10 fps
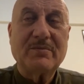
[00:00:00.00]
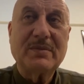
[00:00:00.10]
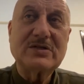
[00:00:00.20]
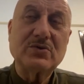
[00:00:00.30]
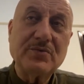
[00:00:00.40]

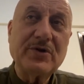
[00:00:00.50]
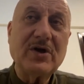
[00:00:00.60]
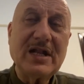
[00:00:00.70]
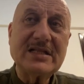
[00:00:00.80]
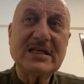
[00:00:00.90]
But
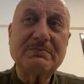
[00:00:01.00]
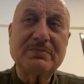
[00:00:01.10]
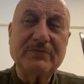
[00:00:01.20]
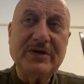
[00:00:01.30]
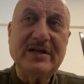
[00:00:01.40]
overall, I think
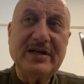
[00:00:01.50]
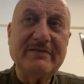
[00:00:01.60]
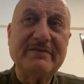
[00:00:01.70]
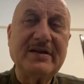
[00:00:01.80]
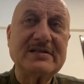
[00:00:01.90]
we
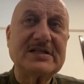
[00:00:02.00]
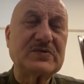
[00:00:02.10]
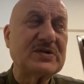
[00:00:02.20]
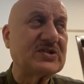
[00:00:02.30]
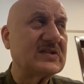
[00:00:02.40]
live in
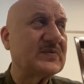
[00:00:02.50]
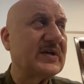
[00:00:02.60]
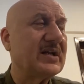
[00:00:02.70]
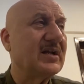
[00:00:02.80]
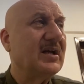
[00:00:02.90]
situations
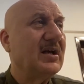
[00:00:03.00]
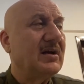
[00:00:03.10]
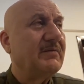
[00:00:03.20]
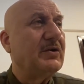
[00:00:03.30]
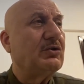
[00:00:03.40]
where
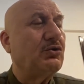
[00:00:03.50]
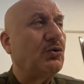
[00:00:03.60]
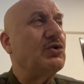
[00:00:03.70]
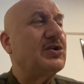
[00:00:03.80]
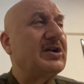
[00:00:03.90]
we
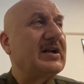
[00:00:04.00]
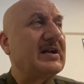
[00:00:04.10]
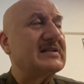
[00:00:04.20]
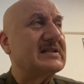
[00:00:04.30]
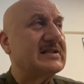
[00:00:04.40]
don't
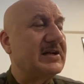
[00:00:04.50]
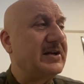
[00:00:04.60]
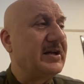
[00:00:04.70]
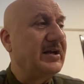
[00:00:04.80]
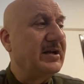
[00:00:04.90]

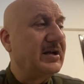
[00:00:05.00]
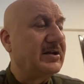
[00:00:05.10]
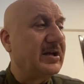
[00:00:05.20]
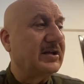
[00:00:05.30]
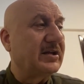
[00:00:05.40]
necessarily uh,
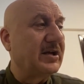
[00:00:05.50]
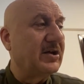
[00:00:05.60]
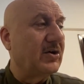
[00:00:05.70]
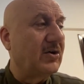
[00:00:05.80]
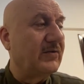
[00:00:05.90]
take
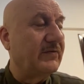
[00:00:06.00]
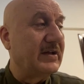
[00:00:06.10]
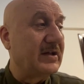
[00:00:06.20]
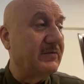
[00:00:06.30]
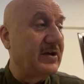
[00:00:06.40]
care of
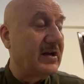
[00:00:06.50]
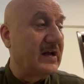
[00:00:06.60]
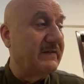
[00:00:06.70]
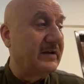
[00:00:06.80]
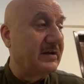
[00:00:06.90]
whether we are
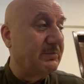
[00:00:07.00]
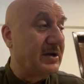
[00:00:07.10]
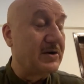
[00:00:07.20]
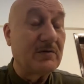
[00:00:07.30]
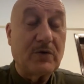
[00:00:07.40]
having
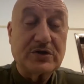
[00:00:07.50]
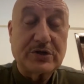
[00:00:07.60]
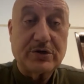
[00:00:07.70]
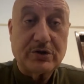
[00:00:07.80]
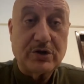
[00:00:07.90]
mineral
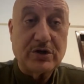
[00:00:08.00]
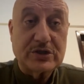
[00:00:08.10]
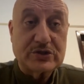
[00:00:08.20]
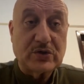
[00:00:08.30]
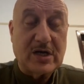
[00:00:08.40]
water or
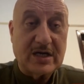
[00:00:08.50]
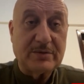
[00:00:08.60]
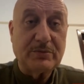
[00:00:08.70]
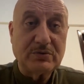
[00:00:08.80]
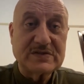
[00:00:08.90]
not. So our
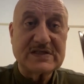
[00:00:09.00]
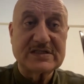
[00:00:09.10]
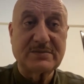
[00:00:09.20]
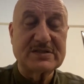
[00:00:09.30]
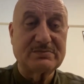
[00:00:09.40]
immune
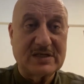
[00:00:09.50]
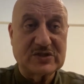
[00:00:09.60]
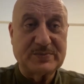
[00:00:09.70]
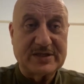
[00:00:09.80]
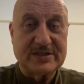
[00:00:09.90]
system is
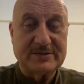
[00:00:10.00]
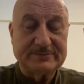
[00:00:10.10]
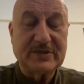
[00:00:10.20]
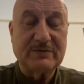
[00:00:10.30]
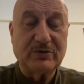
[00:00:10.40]
much better.
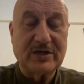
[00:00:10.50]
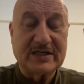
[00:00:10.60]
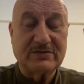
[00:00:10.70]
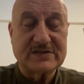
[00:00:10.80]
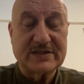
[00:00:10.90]
I would
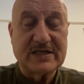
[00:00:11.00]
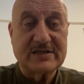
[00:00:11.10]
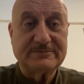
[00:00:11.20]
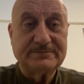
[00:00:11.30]
like to say that.